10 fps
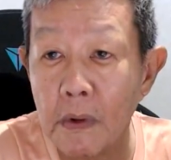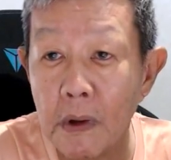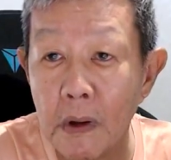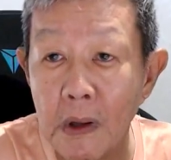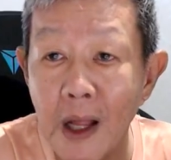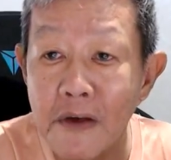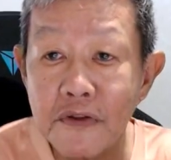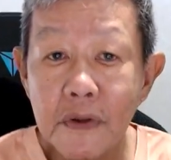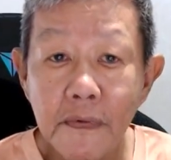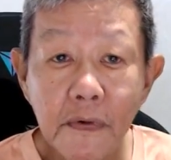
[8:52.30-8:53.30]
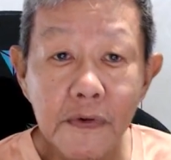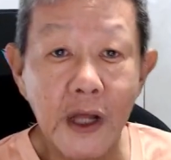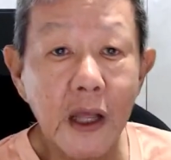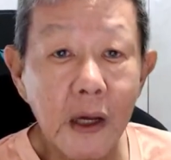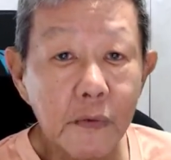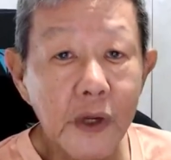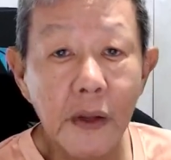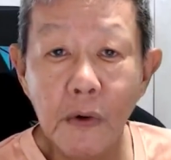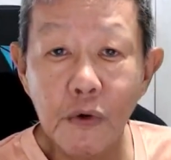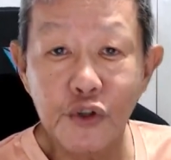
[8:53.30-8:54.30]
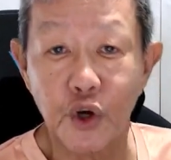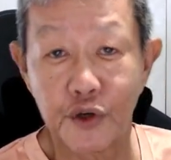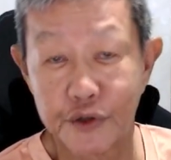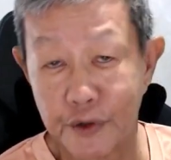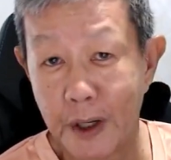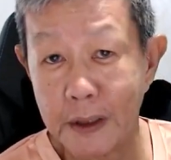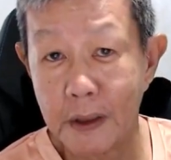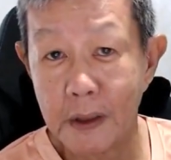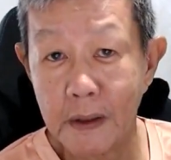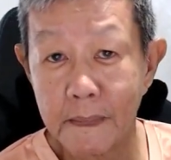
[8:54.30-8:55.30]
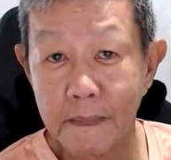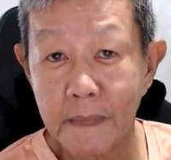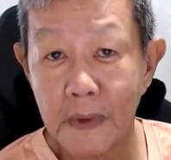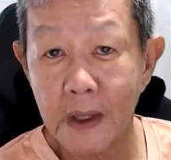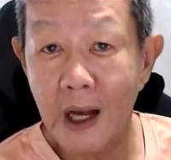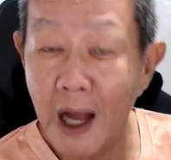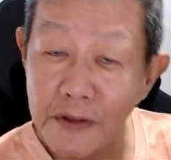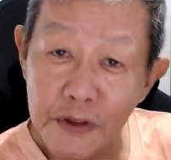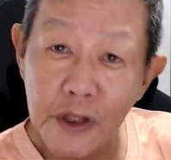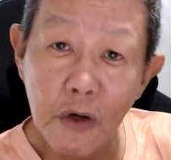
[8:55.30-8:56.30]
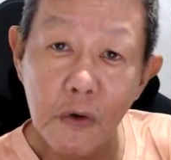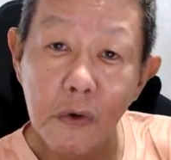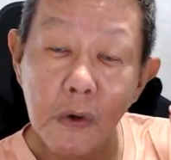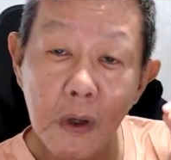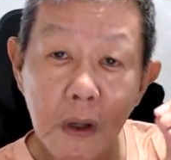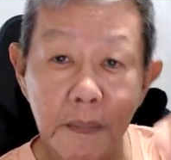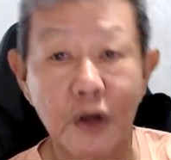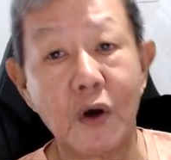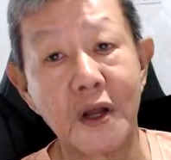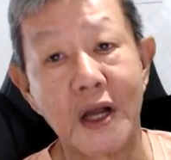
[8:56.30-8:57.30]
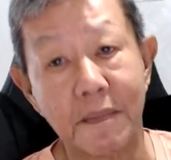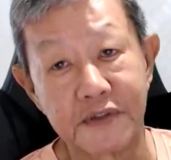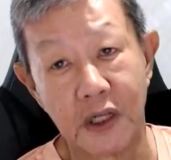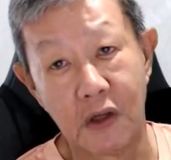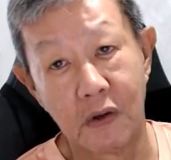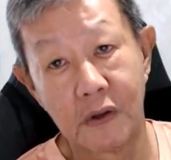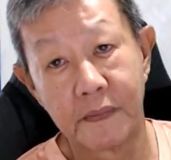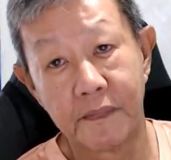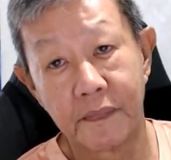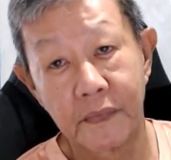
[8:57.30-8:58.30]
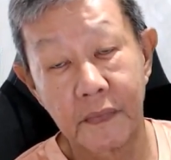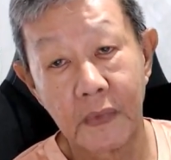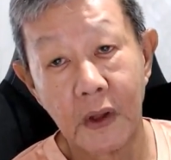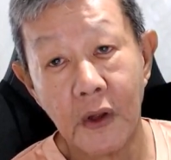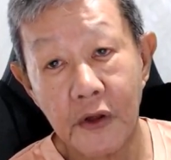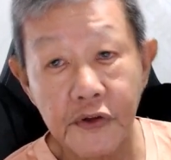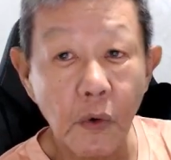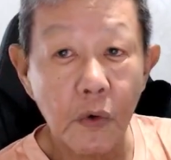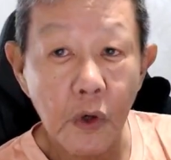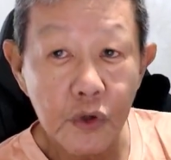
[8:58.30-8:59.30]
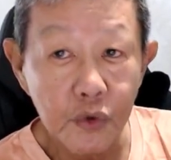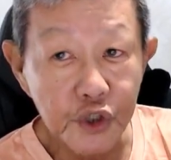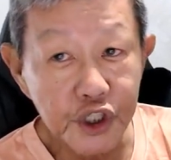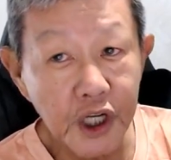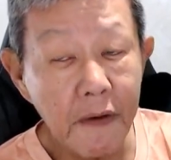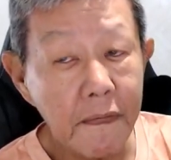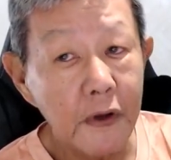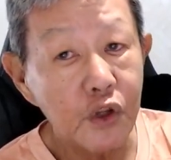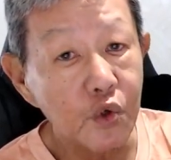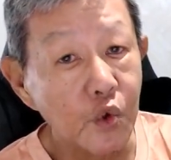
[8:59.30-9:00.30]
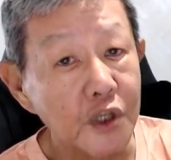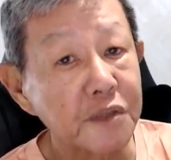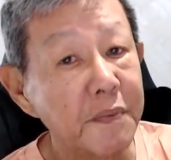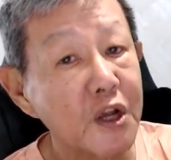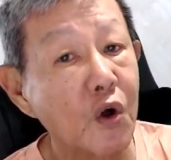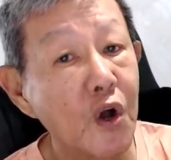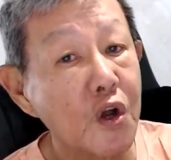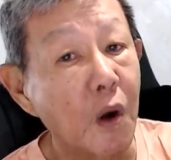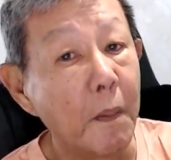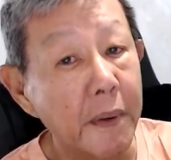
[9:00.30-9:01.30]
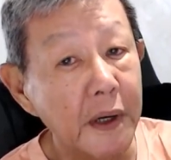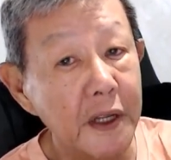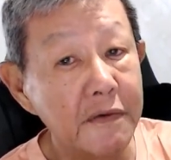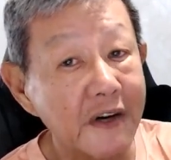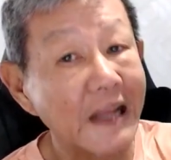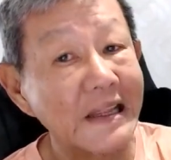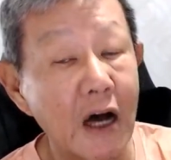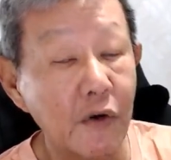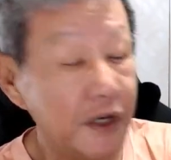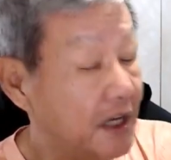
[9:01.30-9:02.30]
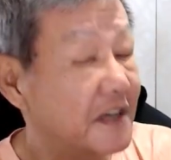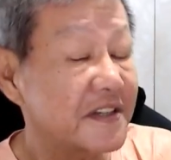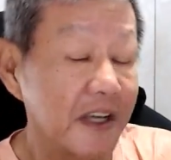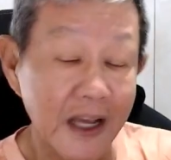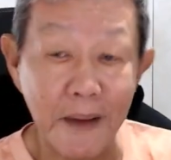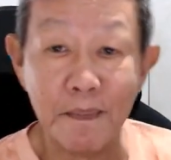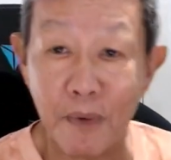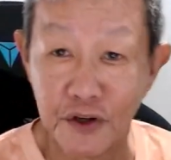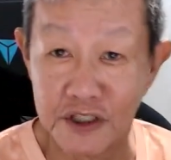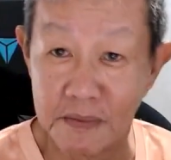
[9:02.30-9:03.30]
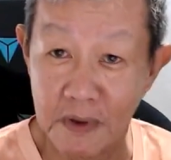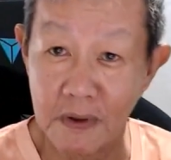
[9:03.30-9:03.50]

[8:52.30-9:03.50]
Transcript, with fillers: last few decades, we had no choice, right? until Bitcoin comes along. So to shift towards Bitcoin completely right now is impossible.